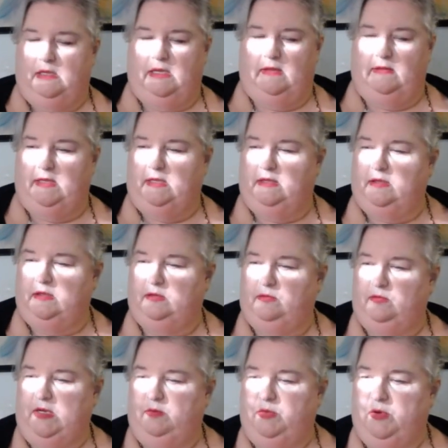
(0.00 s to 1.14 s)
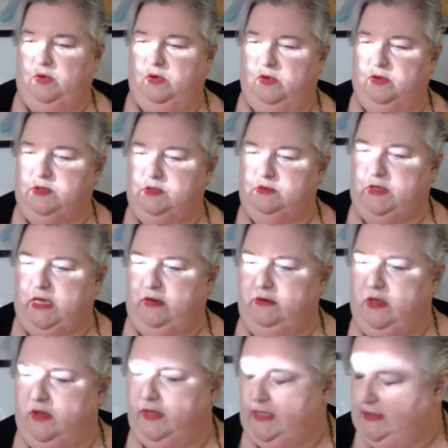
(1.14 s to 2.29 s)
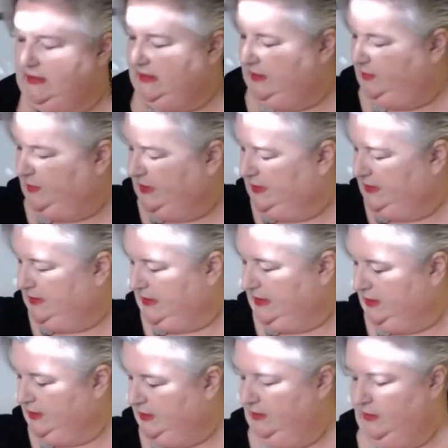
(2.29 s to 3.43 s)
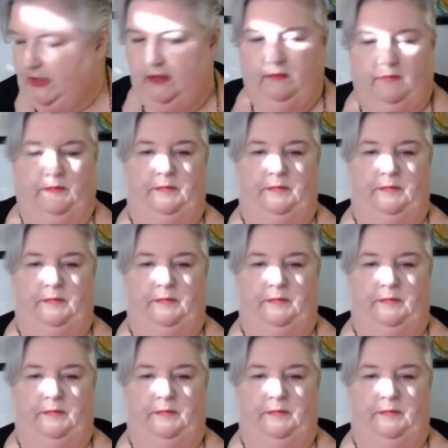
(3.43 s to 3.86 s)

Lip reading: And then the three bowls. Well, I'd call that six pieces, actually. But,